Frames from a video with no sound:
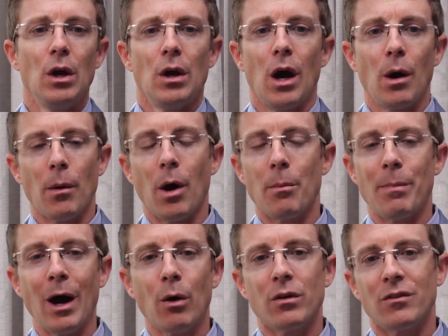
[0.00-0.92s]

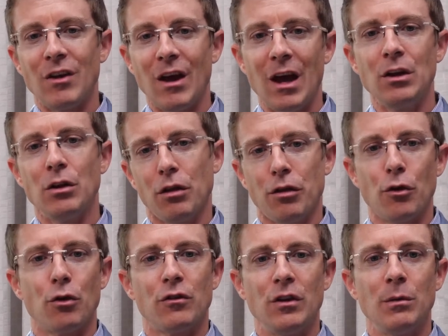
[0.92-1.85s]
about 10 to
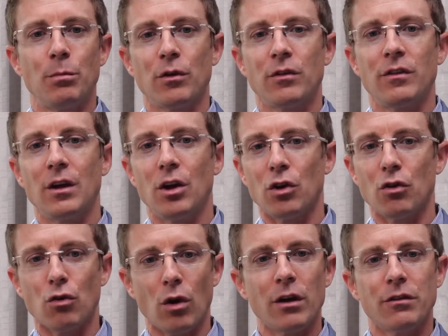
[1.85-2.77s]
13%
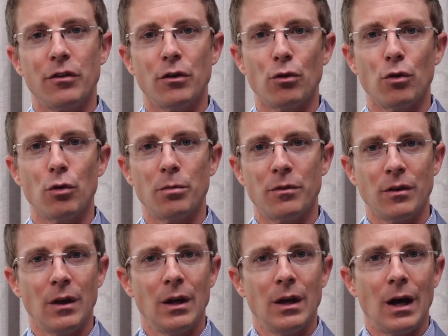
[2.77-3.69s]
across the groups
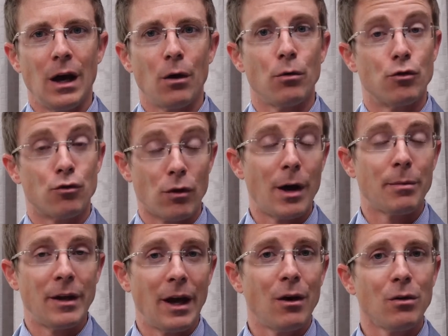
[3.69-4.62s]

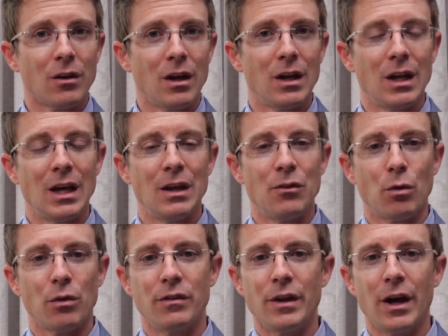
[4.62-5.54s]
dropped out, and there
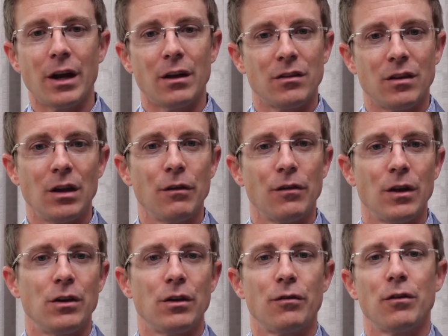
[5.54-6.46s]
was not a
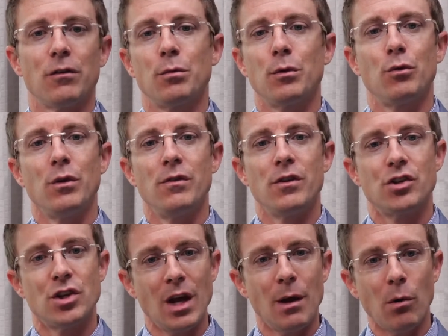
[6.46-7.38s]
significant difference between the
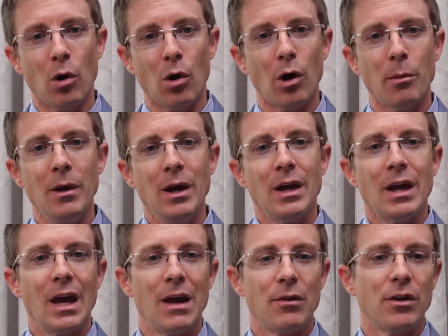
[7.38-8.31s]
sham arm
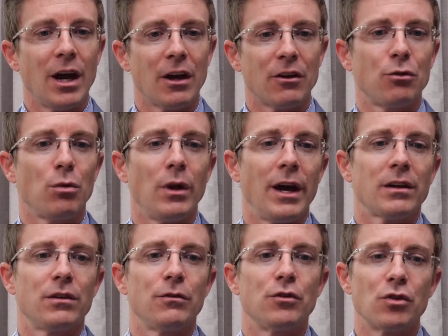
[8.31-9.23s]
and the actual
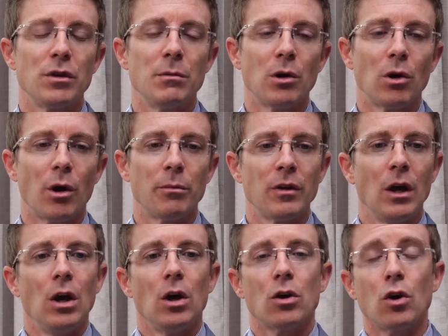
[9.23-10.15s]
active treatment arms.
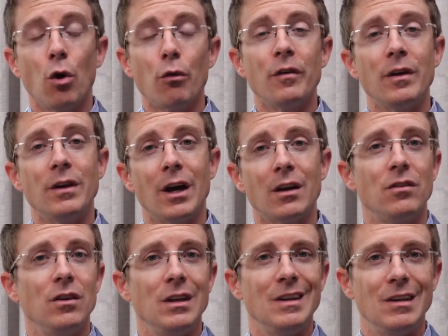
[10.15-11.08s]

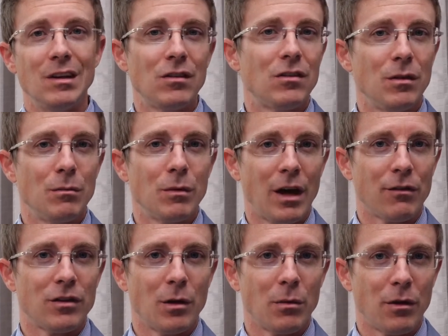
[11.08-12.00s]
COVID-19 did seem to have
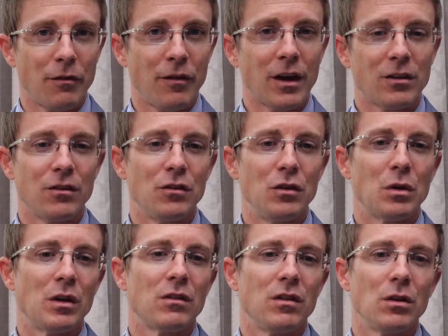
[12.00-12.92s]
some effect, as you
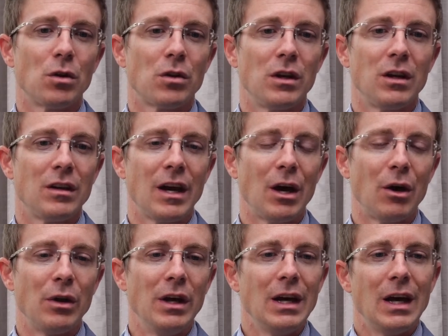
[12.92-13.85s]
can see looking
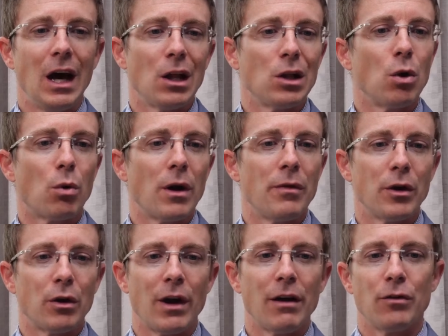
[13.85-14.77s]
down lower on the
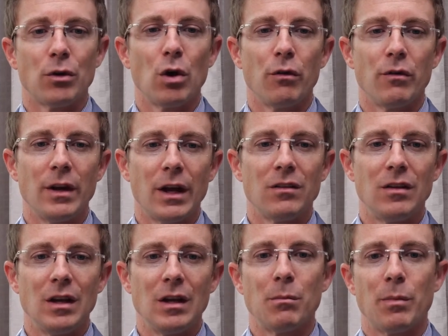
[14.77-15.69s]
graph there,
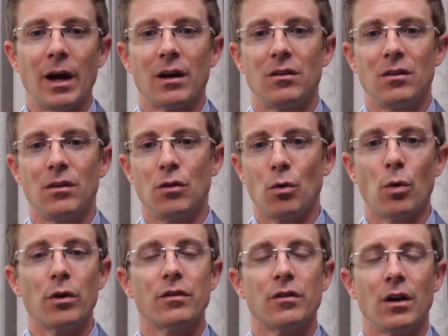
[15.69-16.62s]
COVID-19 impact. There
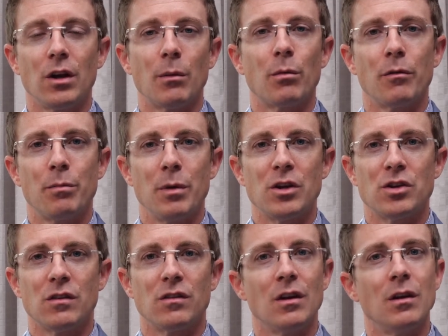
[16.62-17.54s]
were a number of
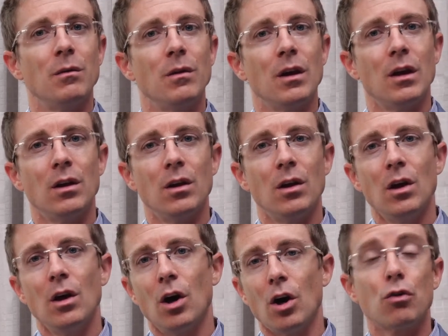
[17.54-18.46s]
patients
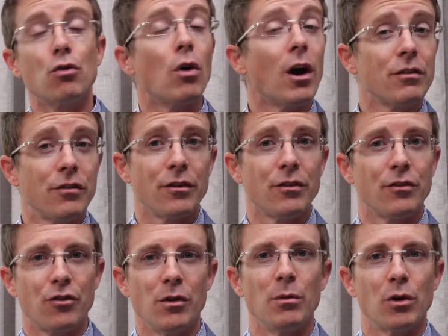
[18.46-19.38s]
across
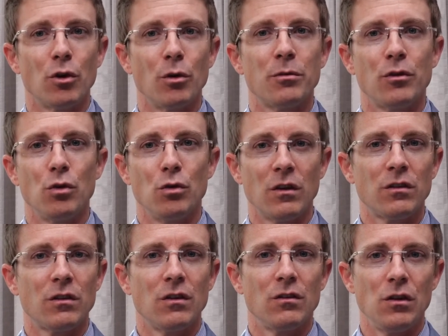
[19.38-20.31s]
treatment groups who
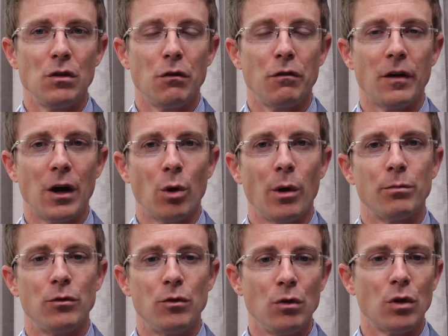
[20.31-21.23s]
discontinued
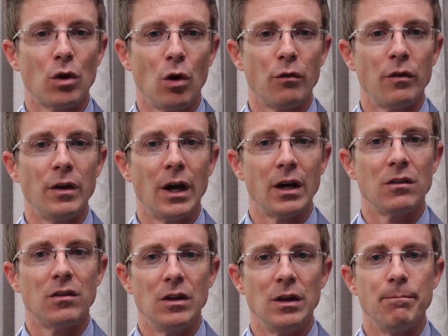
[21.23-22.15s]
follow-up due to
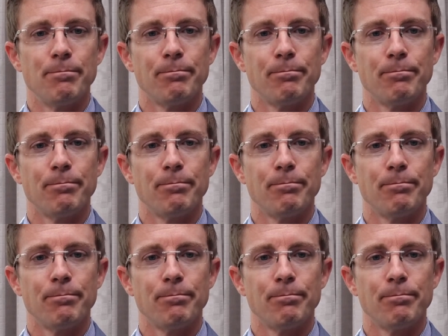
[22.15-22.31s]
COVID-19.